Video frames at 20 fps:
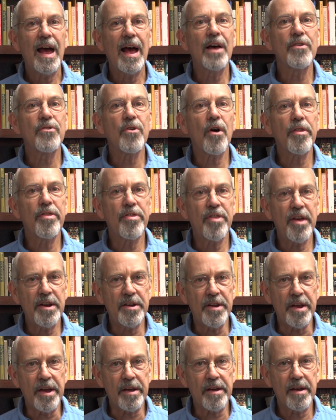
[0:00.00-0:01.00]
as
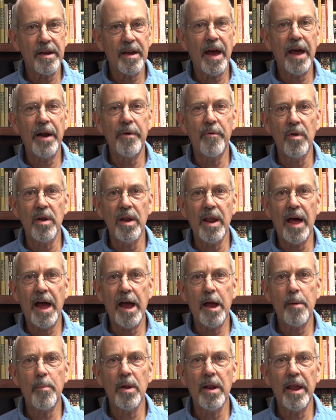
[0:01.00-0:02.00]
authentic and
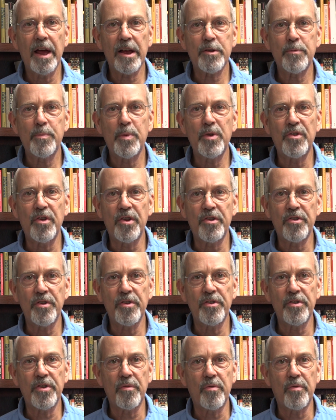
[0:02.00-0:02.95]
reliable expositions